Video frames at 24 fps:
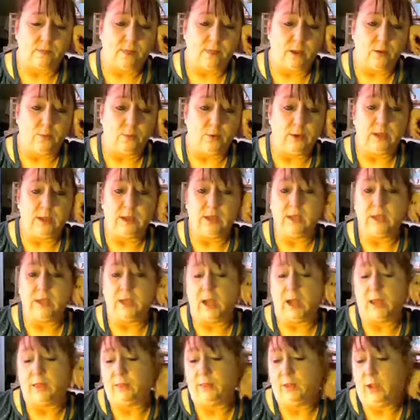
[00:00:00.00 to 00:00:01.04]
we
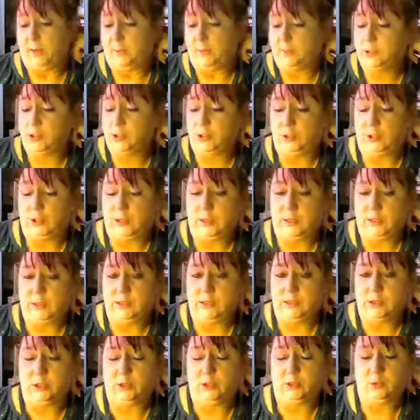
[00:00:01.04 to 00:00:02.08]
got the opportunity
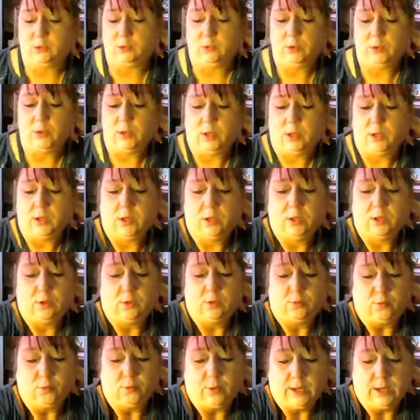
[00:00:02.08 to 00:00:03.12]
to
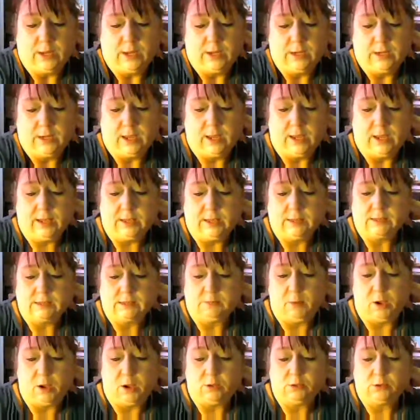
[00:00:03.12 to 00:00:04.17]
rent a
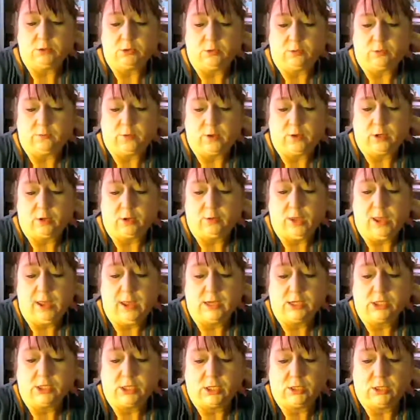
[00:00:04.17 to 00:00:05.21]
small storefront
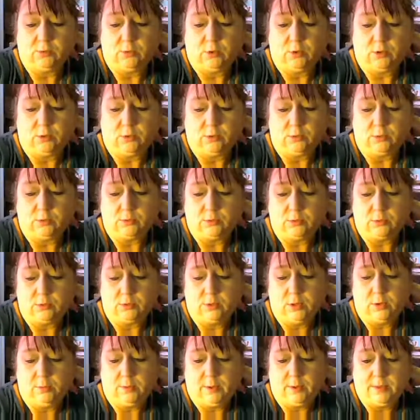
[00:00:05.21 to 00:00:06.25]
location. Well, you
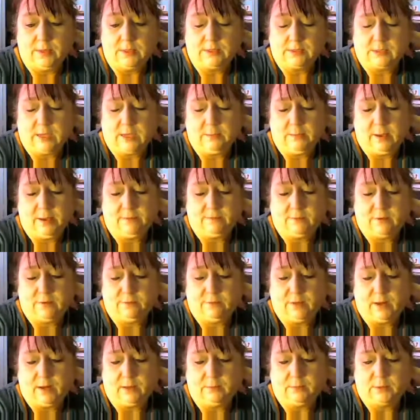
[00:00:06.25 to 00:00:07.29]
know, by this time I've
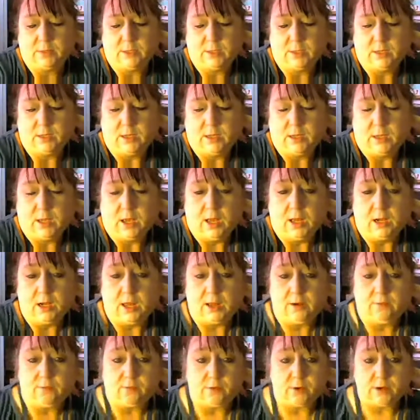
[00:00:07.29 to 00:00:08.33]
developed a
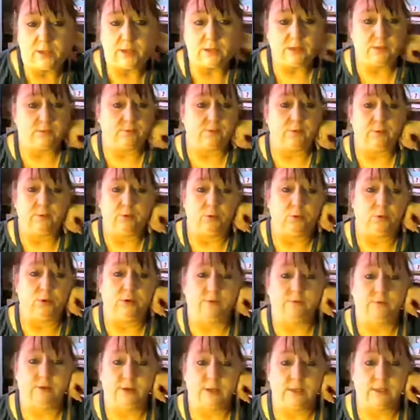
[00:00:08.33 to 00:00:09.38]
lot of friends from doing
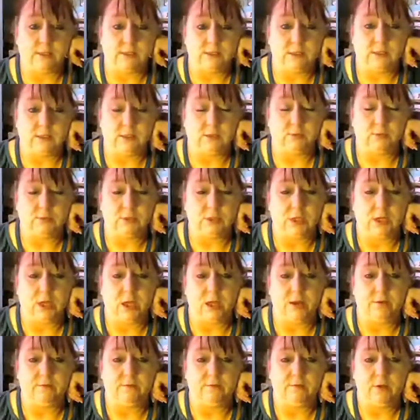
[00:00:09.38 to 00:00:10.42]
events, and there was a
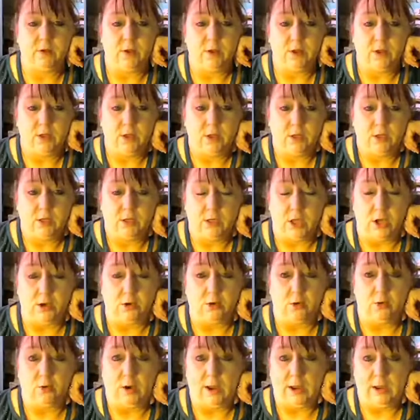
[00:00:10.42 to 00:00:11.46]
lot of
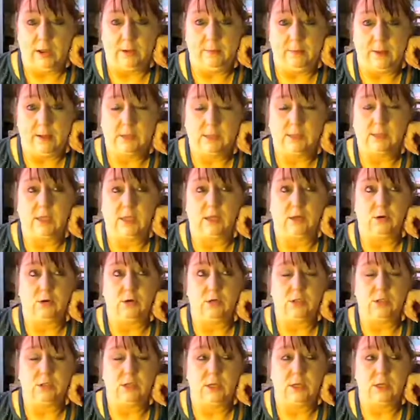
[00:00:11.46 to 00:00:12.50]
local handmade
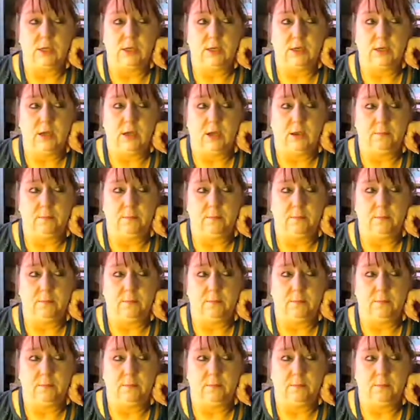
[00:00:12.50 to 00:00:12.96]
sellers, and